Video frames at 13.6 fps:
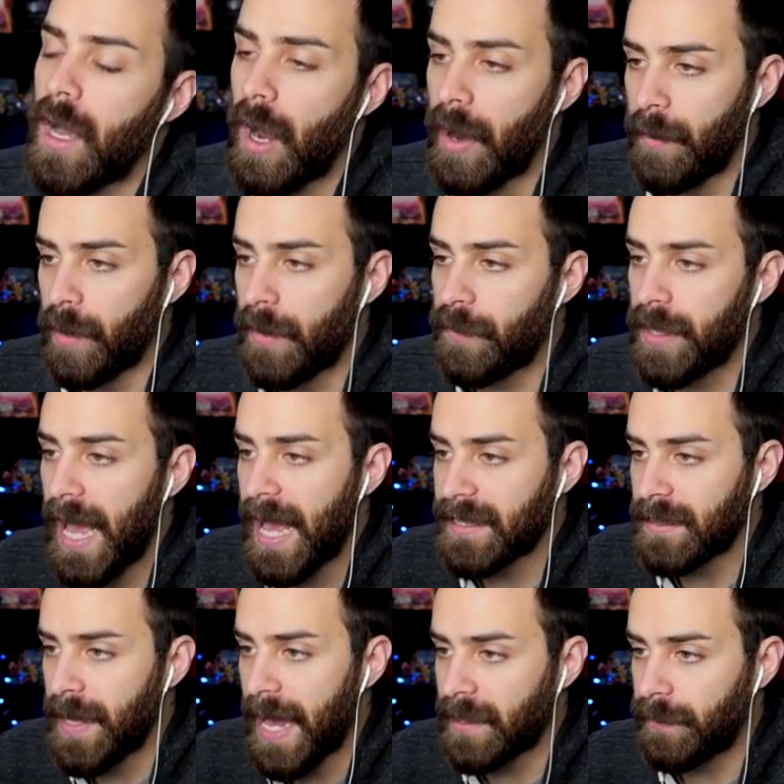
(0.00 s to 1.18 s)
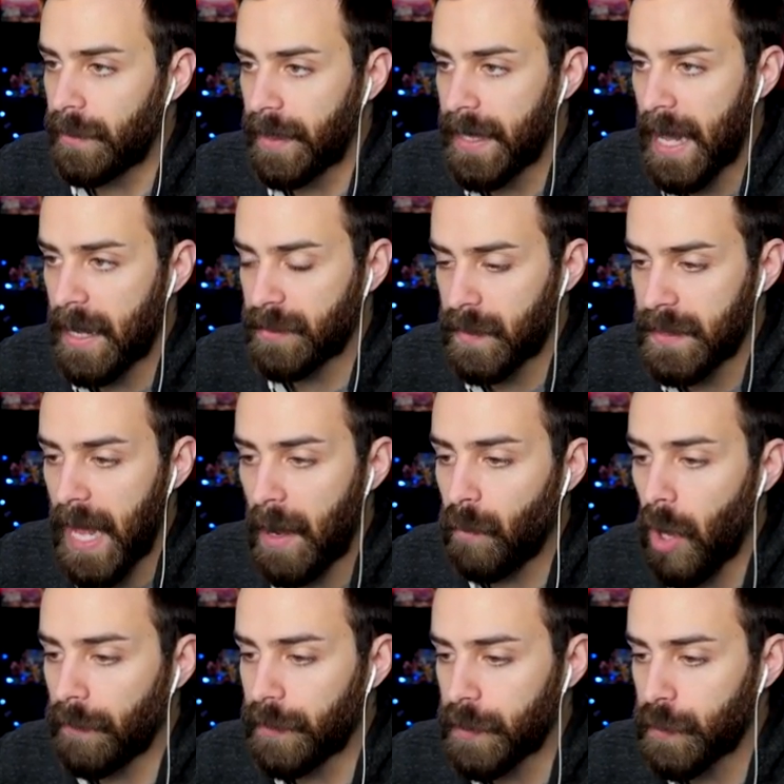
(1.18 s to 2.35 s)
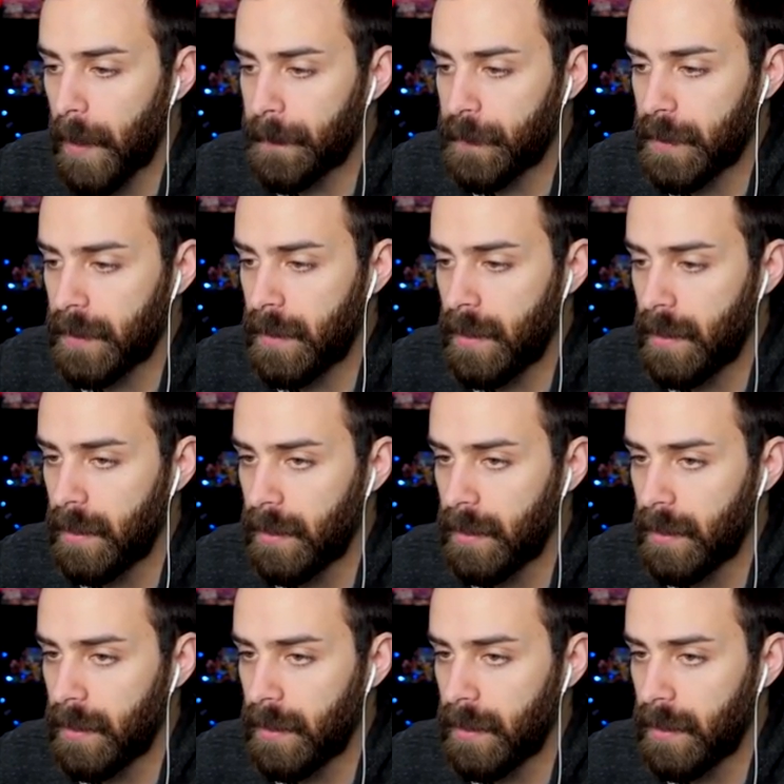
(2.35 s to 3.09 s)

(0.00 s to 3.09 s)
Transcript: All right, whatever he has can be activated right now, so it's not Wall of Disruption.